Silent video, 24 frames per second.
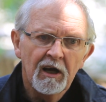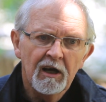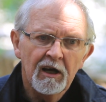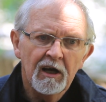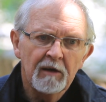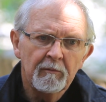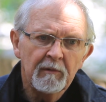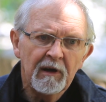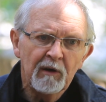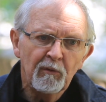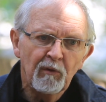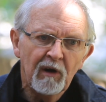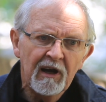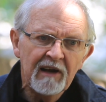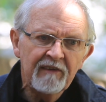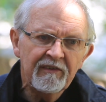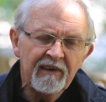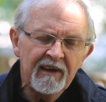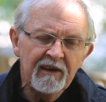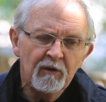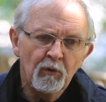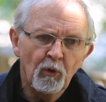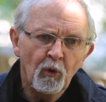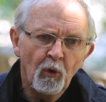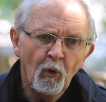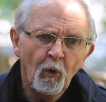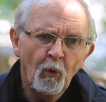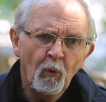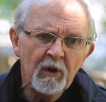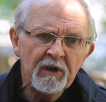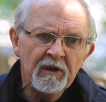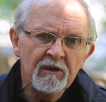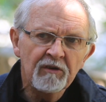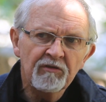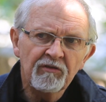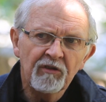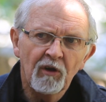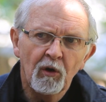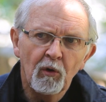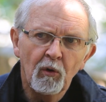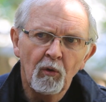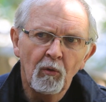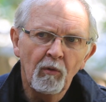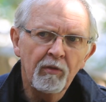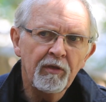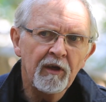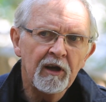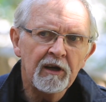My wife had witnessed the
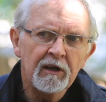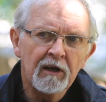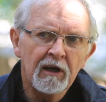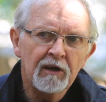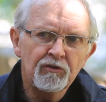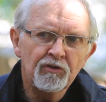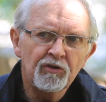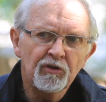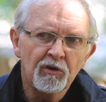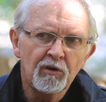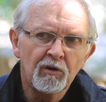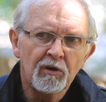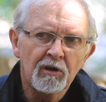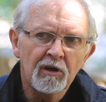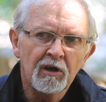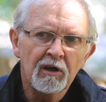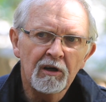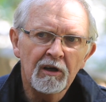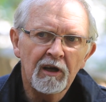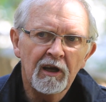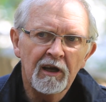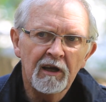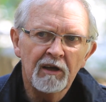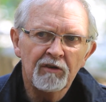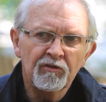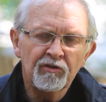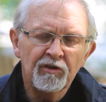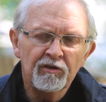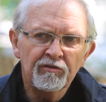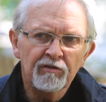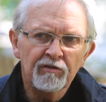whole thing on shore, and she